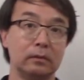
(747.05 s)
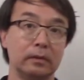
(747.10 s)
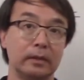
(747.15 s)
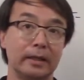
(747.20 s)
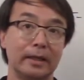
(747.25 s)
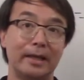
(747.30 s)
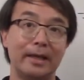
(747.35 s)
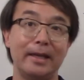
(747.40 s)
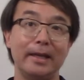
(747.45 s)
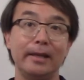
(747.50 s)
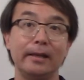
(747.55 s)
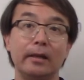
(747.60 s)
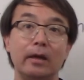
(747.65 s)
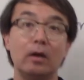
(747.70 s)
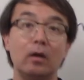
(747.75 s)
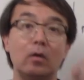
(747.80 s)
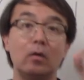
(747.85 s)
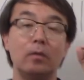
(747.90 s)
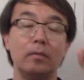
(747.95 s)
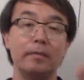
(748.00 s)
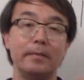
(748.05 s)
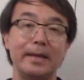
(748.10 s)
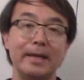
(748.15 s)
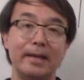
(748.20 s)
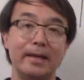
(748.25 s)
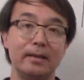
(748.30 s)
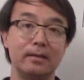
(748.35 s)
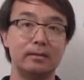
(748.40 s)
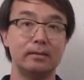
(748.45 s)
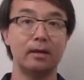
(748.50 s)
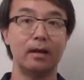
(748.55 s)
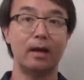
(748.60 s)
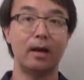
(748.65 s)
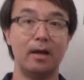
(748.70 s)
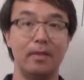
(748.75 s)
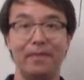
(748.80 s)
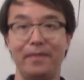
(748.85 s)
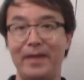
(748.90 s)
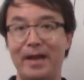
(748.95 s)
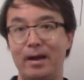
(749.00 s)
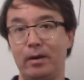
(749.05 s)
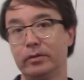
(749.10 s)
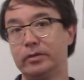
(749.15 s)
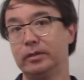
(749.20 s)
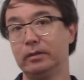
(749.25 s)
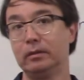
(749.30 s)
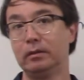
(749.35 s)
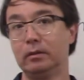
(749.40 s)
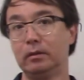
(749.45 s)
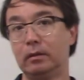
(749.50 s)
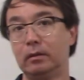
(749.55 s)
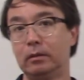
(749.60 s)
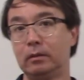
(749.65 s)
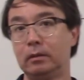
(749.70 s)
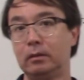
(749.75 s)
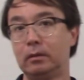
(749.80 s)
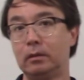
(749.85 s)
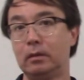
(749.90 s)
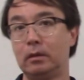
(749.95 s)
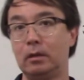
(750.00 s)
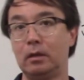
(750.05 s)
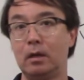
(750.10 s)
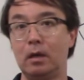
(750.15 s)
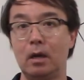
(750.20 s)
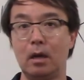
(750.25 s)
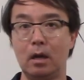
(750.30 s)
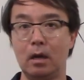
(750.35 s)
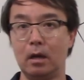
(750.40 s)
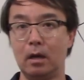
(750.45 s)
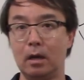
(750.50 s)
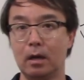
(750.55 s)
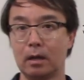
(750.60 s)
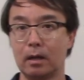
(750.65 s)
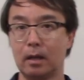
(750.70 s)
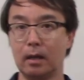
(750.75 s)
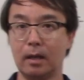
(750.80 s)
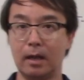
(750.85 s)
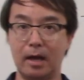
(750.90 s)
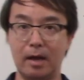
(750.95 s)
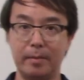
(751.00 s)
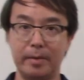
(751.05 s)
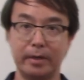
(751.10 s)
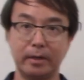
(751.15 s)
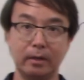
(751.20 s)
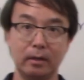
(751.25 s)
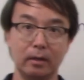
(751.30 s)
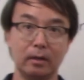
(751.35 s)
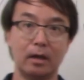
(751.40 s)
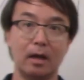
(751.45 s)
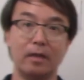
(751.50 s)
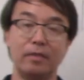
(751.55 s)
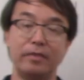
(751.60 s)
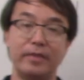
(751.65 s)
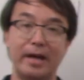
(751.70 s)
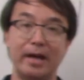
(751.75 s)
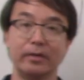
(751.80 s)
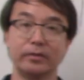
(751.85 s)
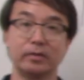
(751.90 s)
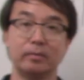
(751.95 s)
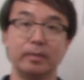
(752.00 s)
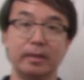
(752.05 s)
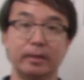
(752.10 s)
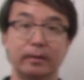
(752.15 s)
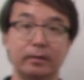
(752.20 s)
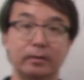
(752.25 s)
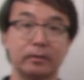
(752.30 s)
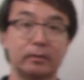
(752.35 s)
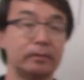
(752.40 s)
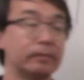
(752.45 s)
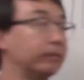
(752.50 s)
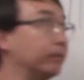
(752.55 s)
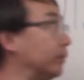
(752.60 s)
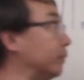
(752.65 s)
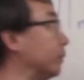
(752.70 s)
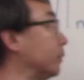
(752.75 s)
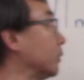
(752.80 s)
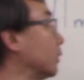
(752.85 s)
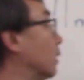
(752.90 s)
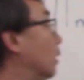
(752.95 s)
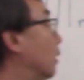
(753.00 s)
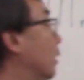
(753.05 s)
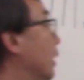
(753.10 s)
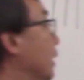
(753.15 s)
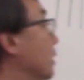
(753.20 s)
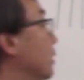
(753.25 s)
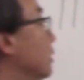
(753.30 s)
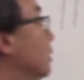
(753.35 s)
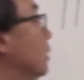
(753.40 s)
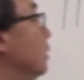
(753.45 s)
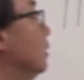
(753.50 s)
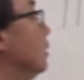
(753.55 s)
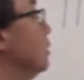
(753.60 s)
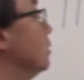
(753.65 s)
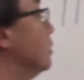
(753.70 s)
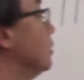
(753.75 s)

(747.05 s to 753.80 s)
Kilo means 1,000. Kilometer, 1,000 meters. All right, so